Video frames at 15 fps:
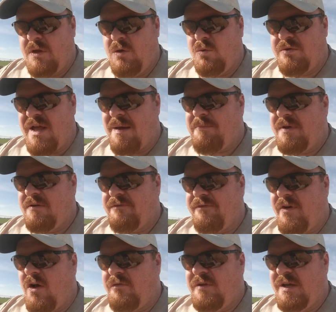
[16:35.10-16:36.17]
you will not be
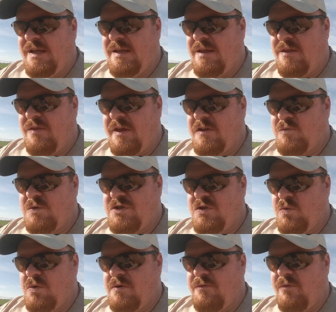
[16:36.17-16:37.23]
involved in any of the things which
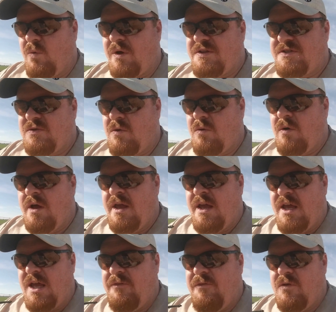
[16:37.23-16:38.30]
you would avoid. So
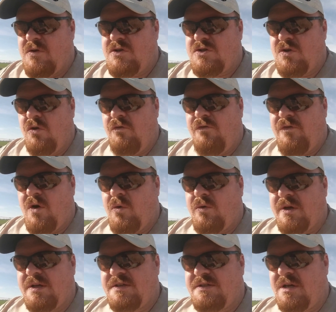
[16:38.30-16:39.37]
if you're so
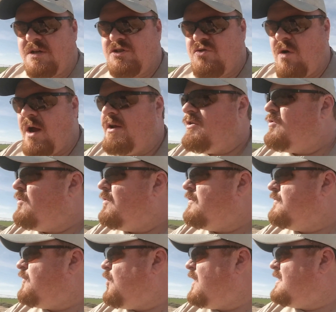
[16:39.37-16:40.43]
focused on trying to
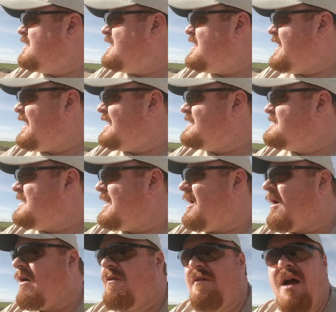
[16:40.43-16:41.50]
avoid things that
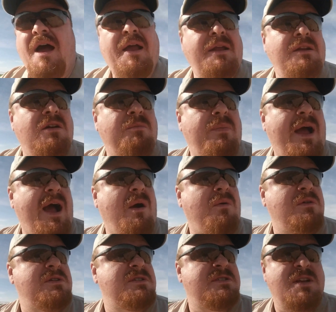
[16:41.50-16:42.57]
are not in your
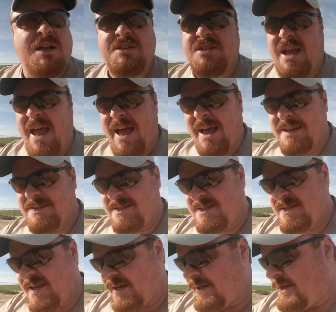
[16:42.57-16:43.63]
power, such as
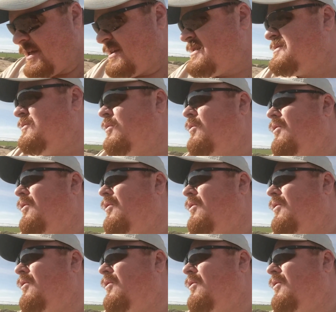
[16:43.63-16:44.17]
sickness,